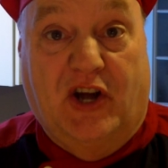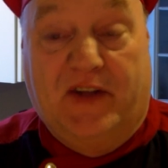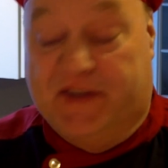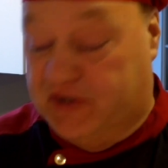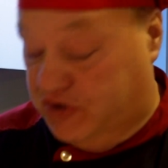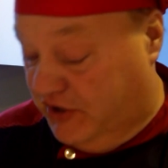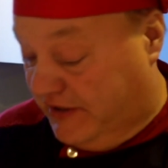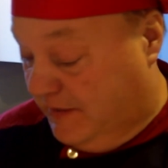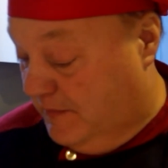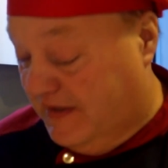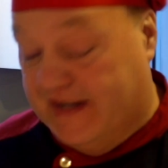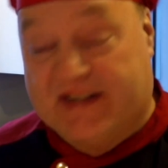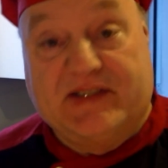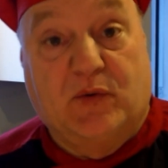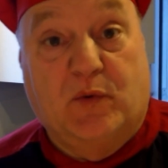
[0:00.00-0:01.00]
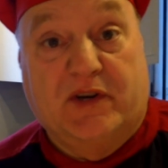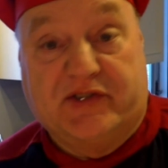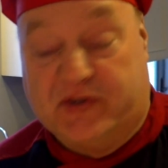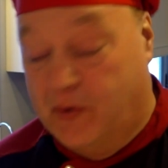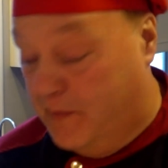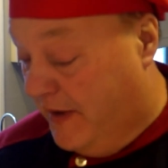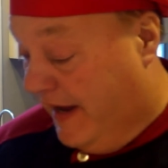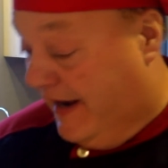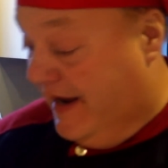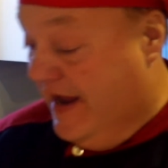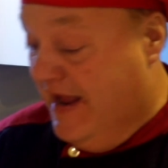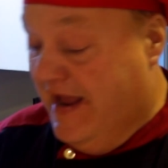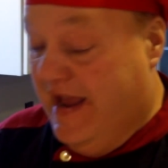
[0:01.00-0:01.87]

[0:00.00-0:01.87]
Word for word: on this chicken because it was so big.